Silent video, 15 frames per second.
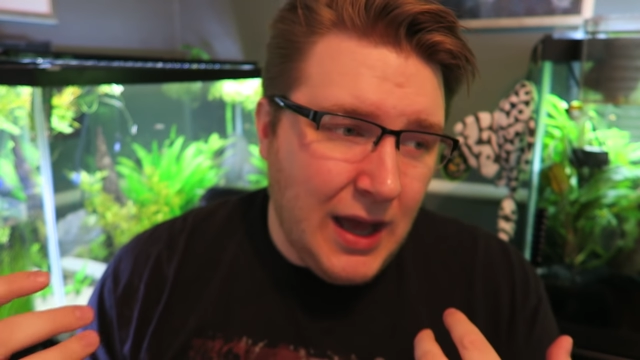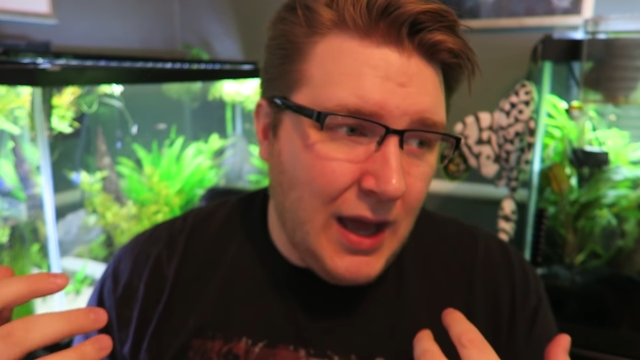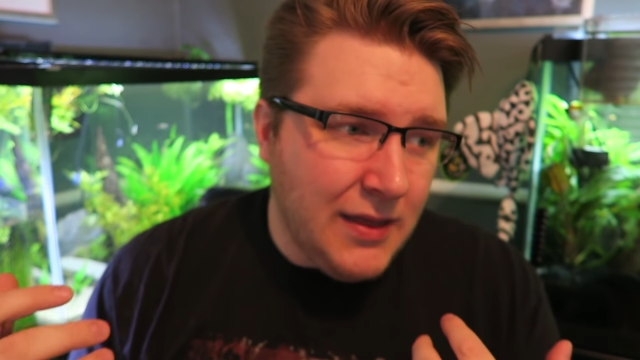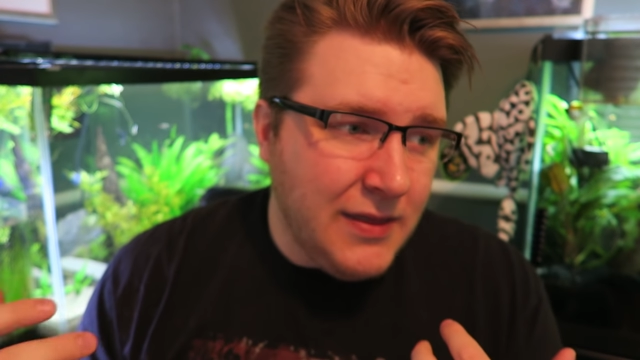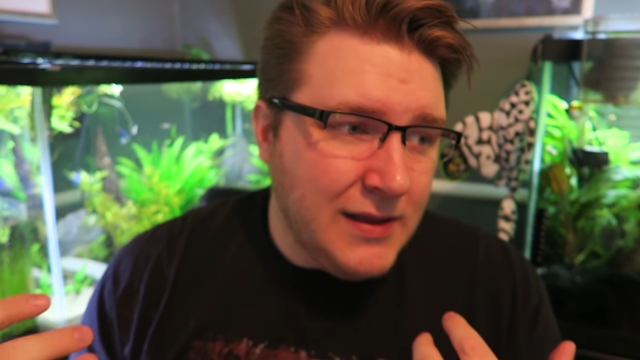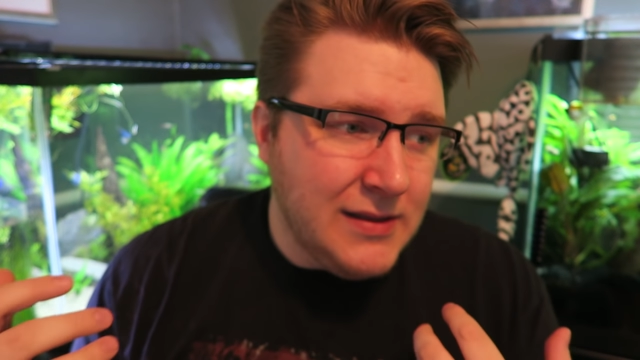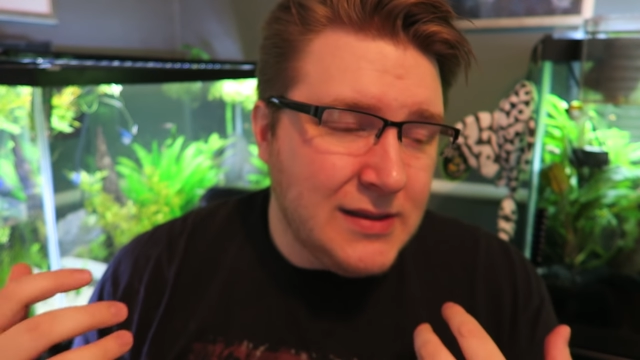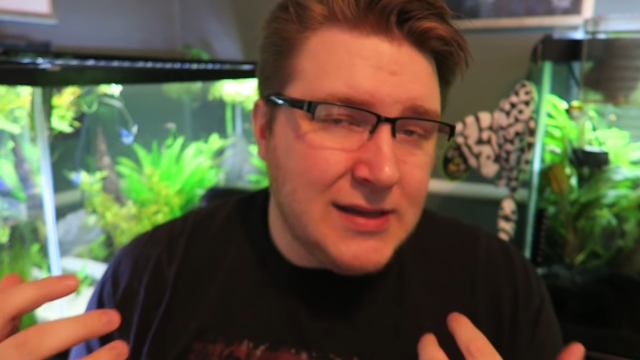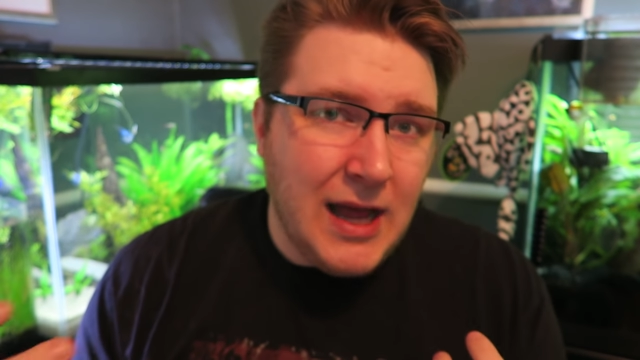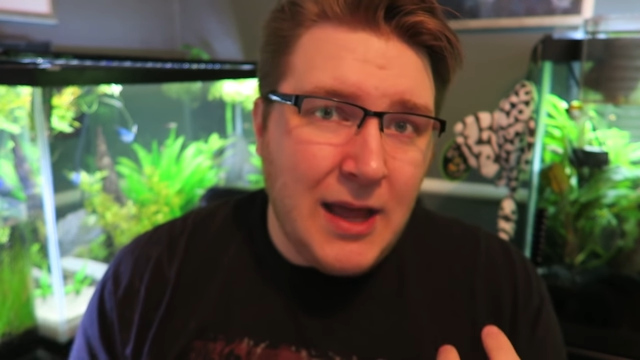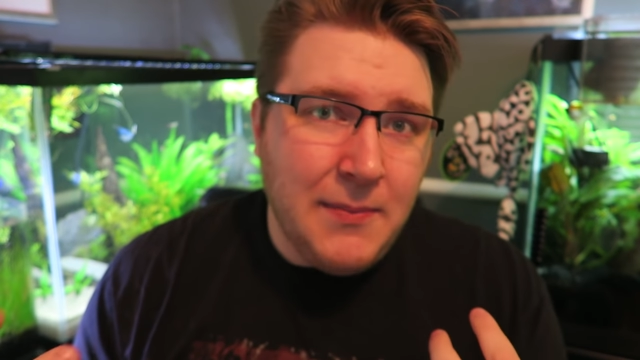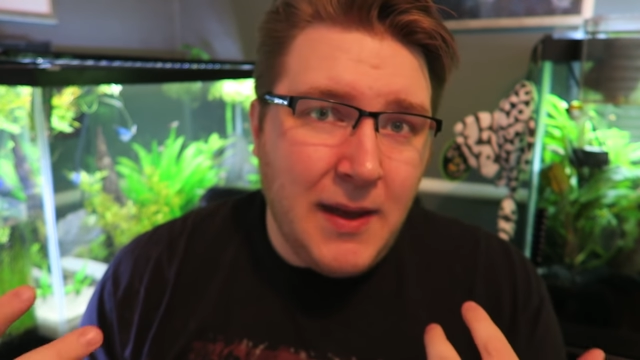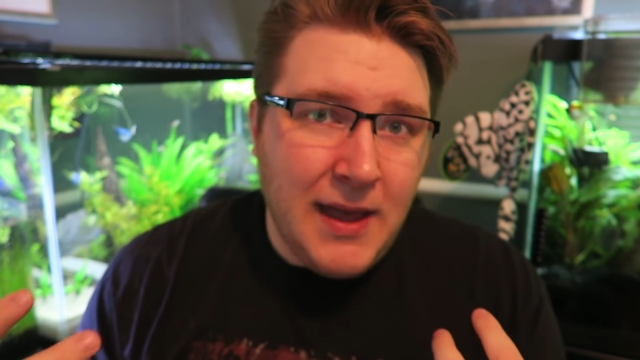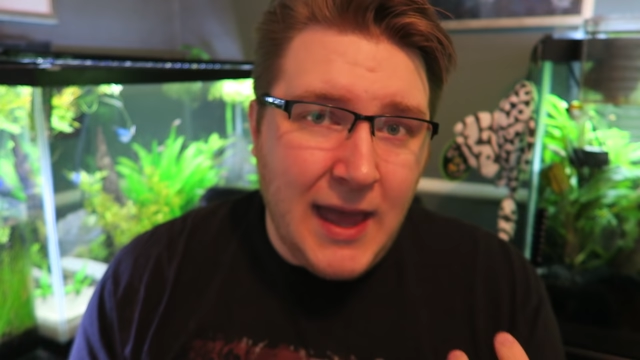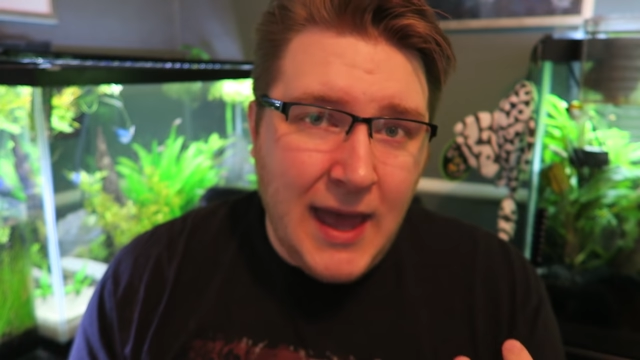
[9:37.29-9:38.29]
I think the
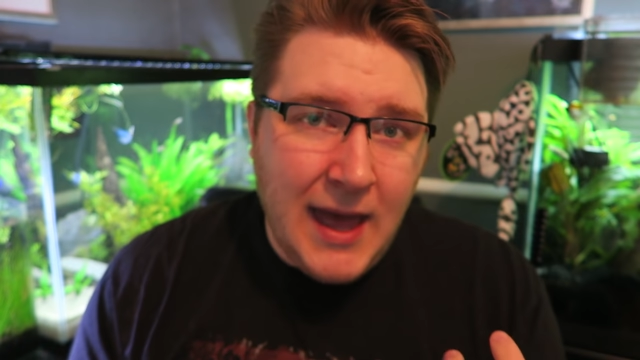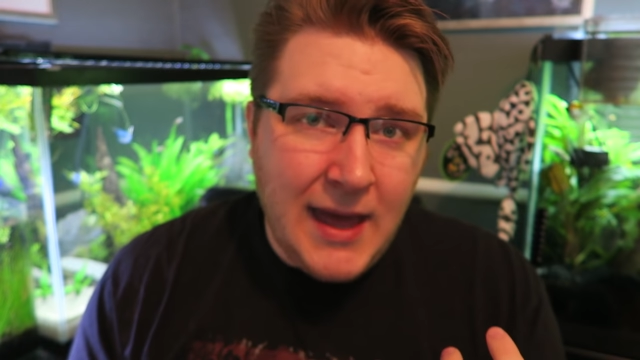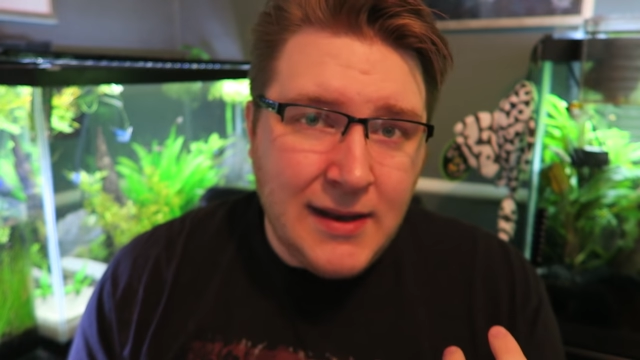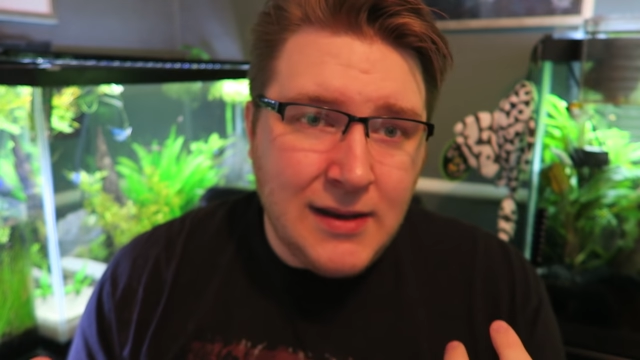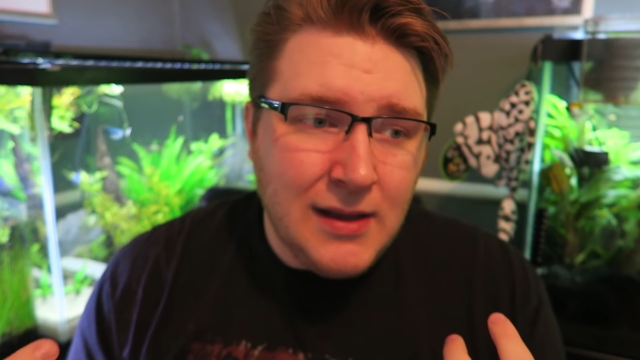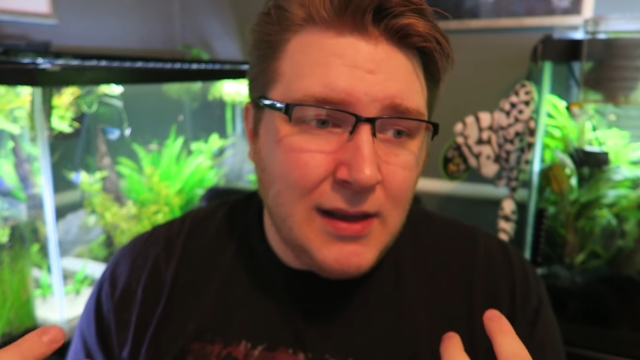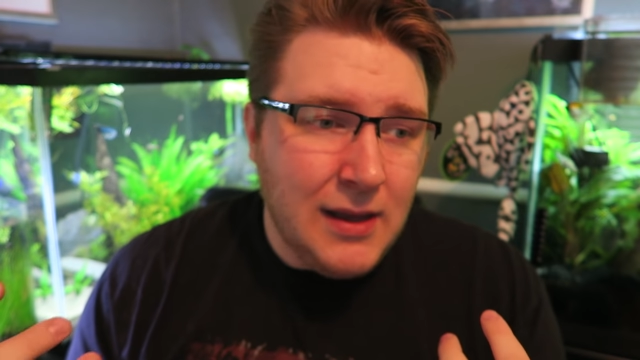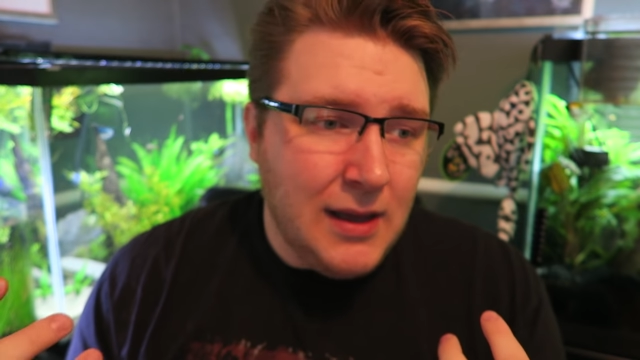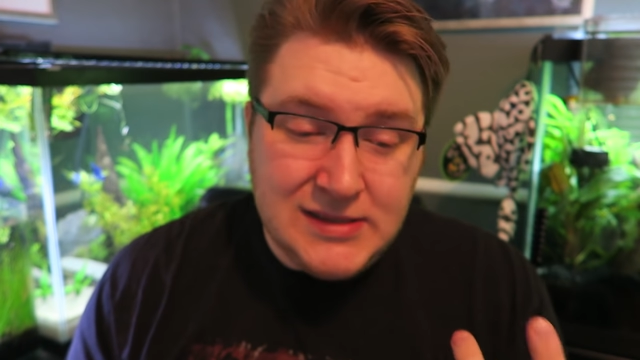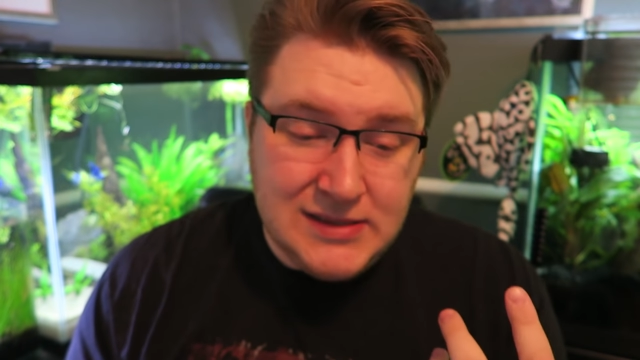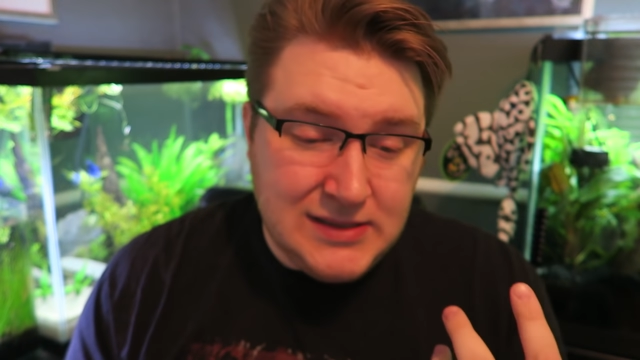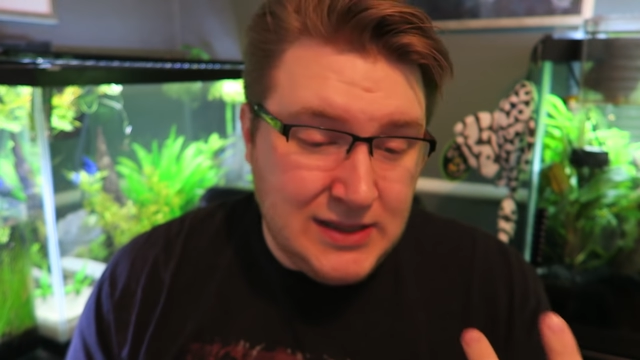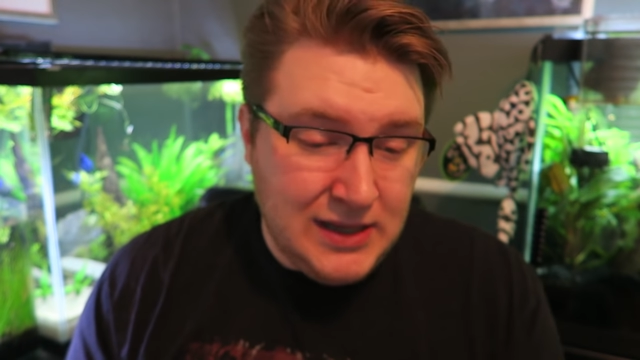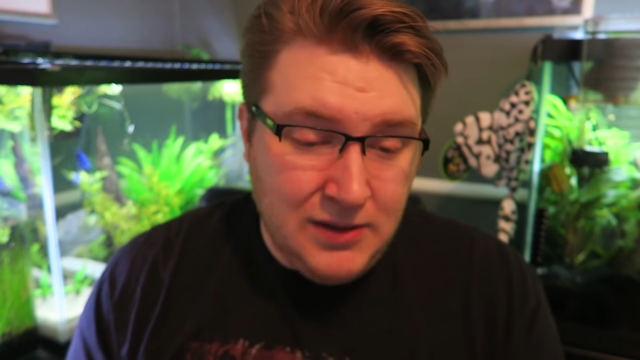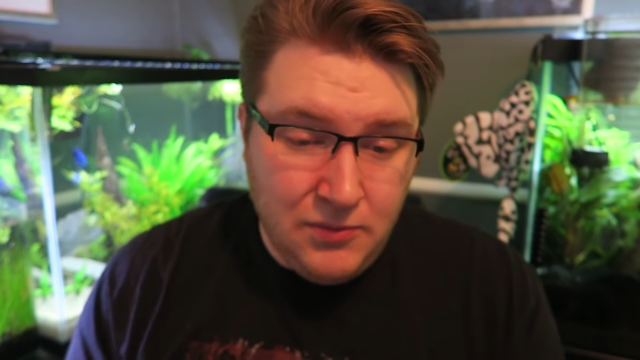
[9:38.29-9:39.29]
type I had
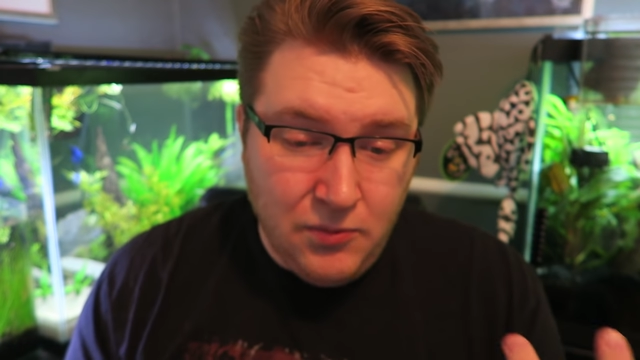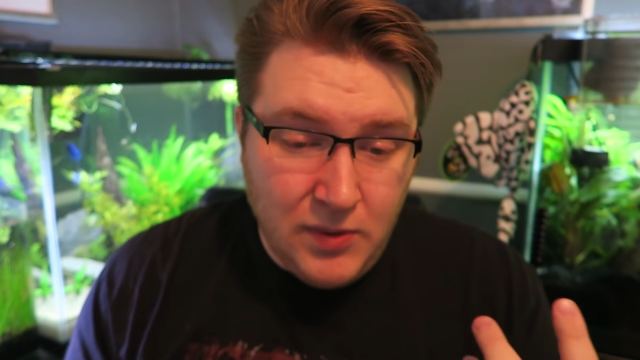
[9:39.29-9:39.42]
just uh,